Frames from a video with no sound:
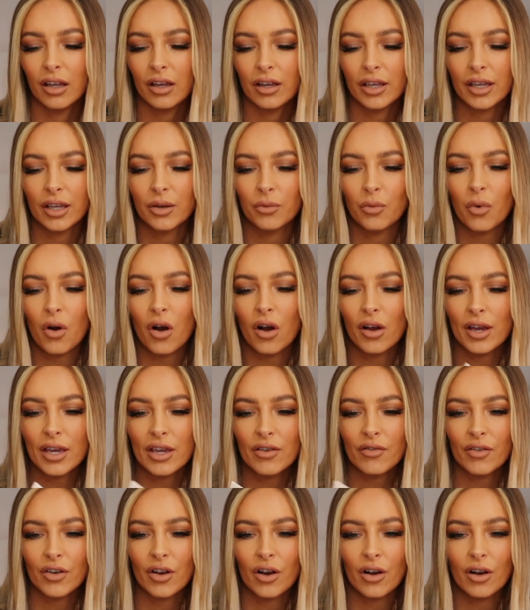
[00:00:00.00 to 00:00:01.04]
Like, what
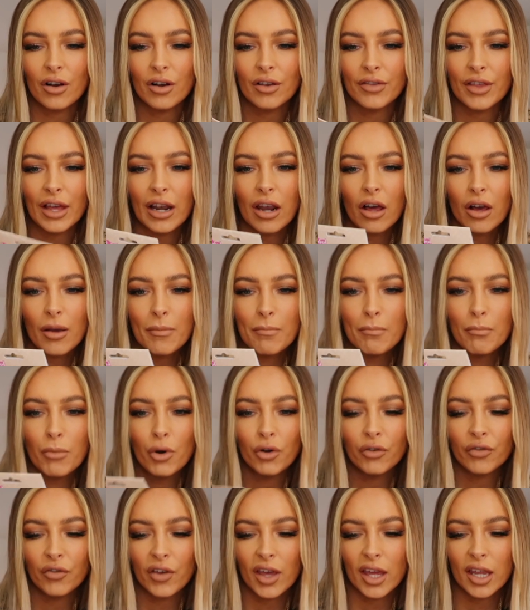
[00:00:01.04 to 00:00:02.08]
even are they? Like
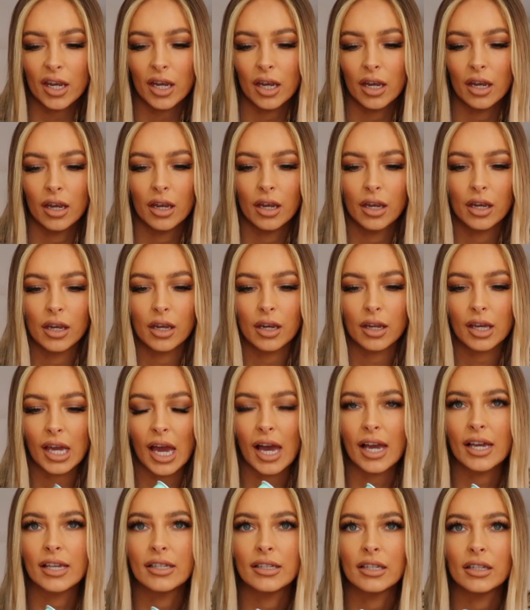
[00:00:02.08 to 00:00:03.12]
muffin
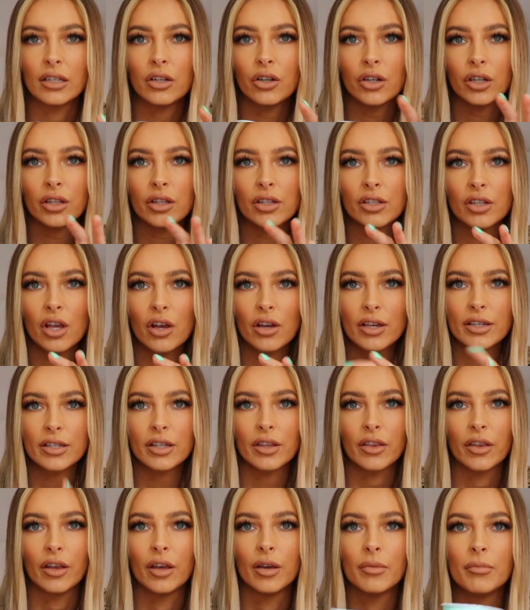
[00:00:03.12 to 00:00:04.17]
cases. Look at the size
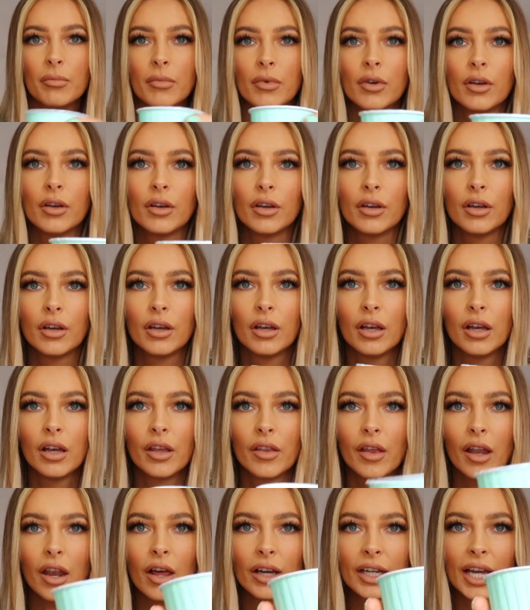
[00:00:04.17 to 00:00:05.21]
of them.
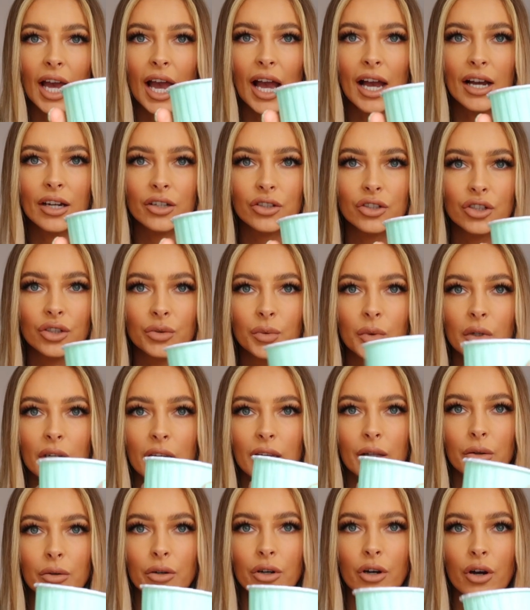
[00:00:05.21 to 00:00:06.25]
They're like actual
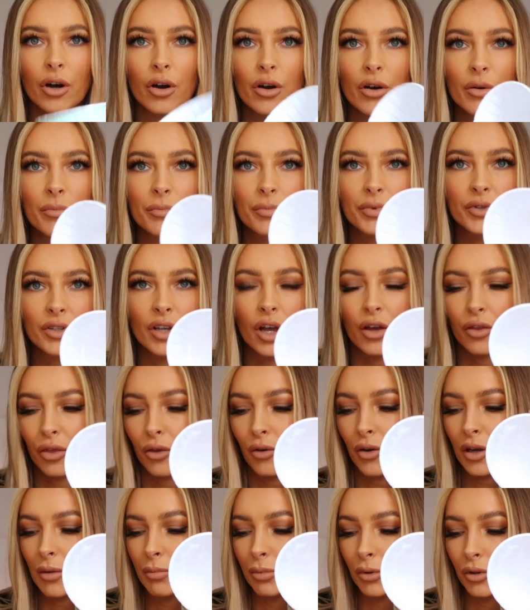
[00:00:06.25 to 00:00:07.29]
little cups. I
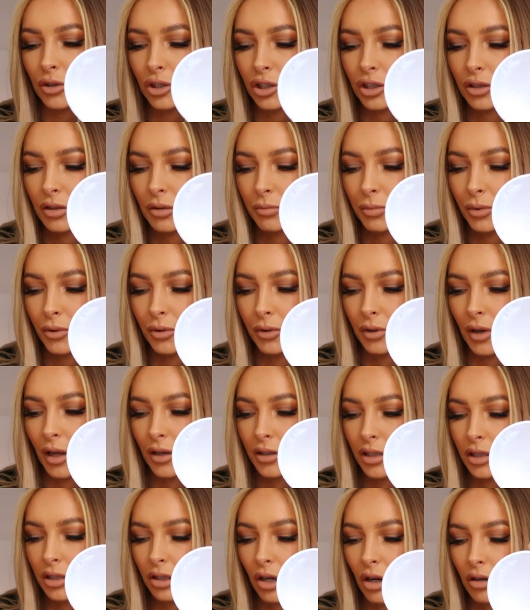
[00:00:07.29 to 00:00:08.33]
thought he bought
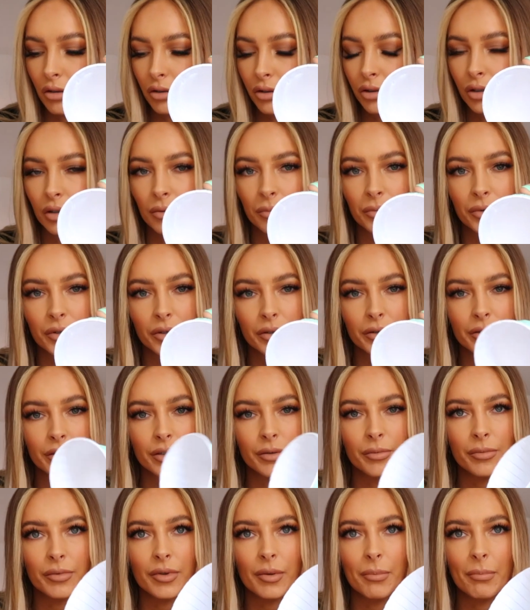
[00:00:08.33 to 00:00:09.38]
like shop cups or
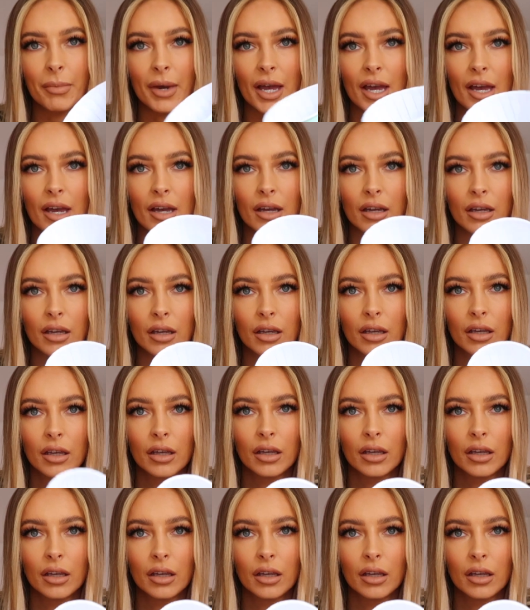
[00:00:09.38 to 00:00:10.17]
something back.